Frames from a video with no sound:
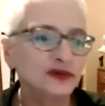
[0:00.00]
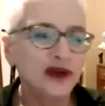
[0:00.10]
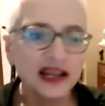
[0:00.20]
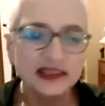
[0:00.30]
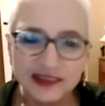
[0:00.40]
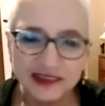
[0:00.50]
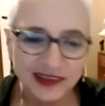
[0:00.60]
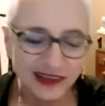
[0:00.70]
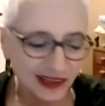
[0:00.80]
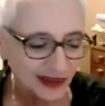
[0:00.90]
to write
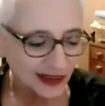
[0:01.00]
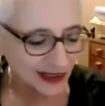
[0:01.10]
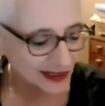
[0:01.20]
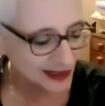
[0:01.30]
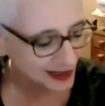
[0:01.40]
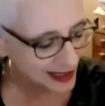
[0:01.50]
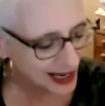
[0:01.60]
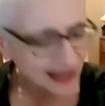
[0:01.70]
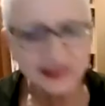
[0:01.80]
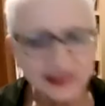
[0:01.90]

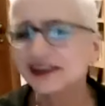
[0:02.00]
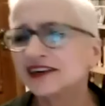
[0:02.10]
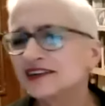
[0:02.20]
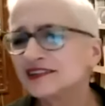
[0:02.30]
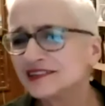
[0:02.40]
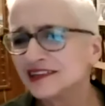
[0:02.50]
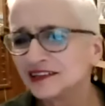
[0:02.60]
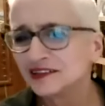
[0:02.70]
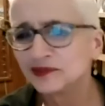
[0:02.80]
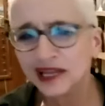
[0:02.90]
letters,
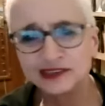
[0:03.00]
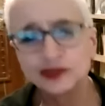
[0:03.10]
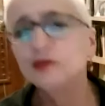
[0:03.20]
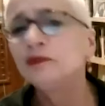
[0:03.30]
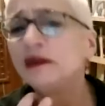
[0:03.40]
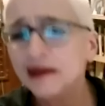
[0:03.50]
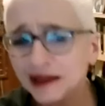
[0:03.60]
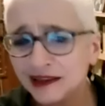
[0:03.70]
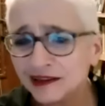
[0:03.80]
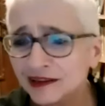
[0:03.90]
and we had to
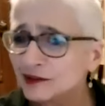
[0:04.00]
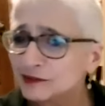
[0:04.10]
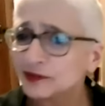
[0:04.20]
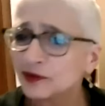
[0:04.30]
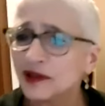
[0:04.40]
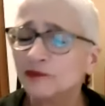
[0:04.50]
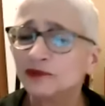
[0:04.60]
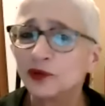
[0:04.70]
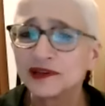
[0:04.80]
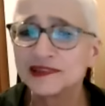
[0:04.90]
plea for them
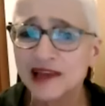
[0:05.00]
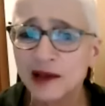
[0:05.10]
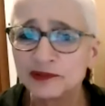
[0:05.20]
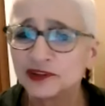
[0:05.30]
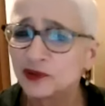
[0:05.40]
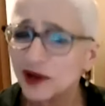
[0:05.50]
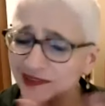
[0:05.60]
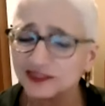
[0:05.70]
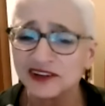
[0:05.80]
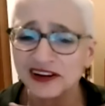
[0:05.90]
to accept her. It
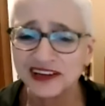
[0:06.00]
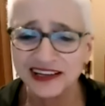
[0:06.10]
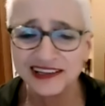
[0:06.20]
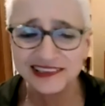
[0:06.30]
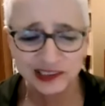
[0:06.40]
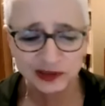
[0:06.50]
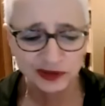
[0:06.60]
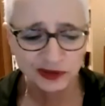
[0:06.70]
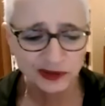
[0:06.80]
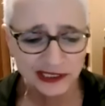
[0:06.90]
wasn't very easy to
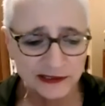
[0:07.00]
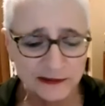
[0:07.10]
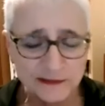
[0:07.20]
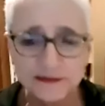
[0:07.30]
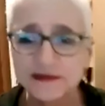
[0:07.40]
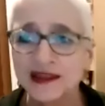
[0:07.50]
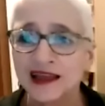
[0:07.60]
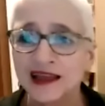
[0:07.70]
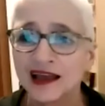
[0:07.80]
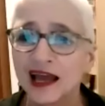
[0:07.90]
do it.
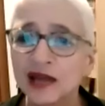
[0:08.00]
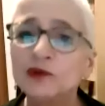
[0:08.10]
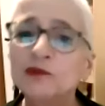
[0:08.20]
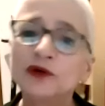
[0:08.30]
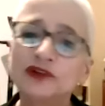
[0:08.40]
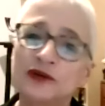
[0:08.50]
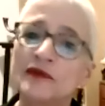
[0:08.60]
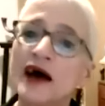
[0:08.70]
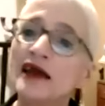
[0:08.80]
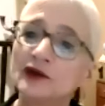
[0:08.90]
And we put a
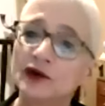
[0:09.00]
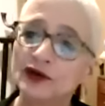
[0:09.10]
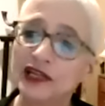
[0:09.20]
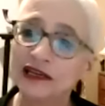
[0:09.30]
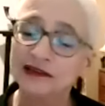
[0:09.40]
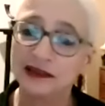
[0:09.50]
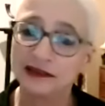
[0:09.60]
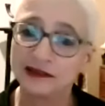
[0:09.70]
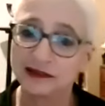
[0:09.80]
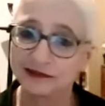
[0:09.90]
mic on Edith.